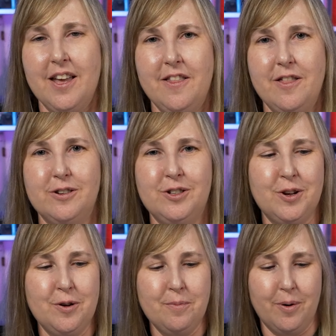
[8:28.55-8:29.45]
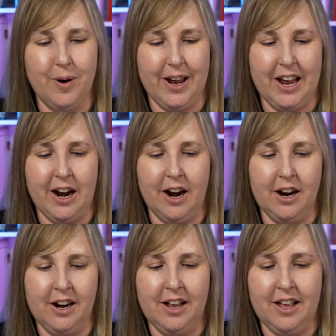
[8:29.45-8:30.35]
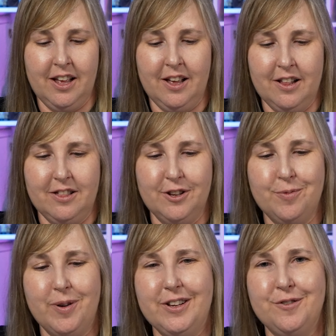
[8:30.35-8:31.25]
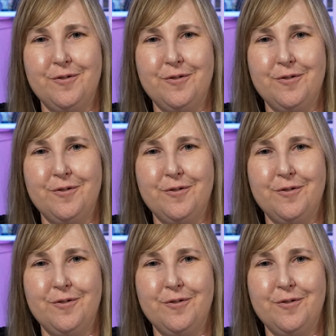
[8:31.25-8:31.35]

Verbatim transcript: And there's 2 more here. This one is